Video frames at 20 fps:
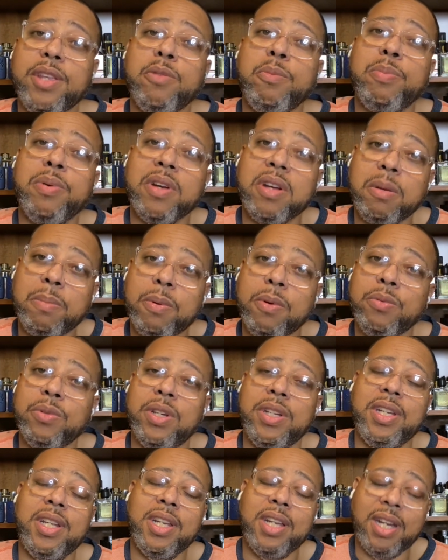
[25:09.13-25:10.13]
you pick up on the
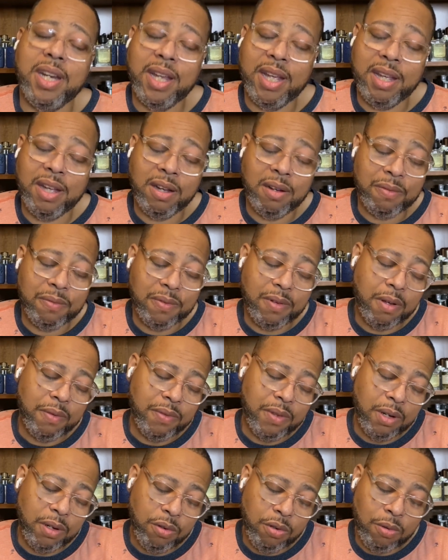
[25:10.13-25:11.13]
DNA of the
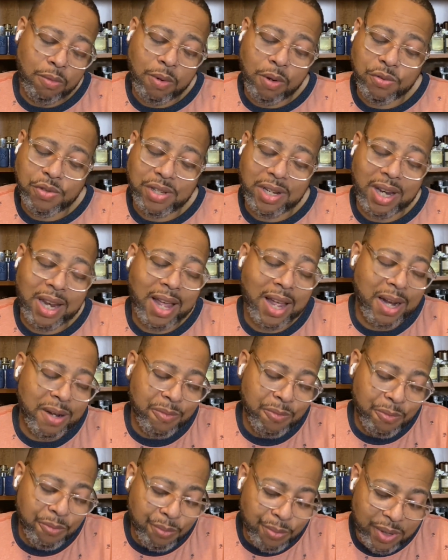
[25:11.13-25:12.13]
Luna Rosa line
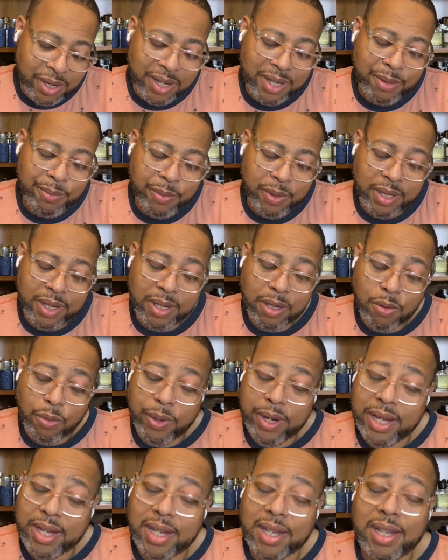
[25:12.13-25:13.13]
really, really
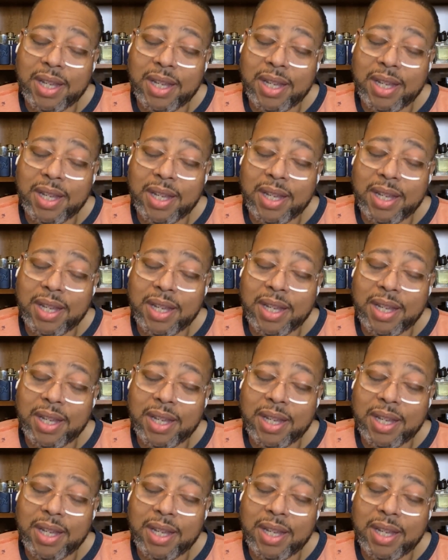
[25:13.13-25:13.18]
quick.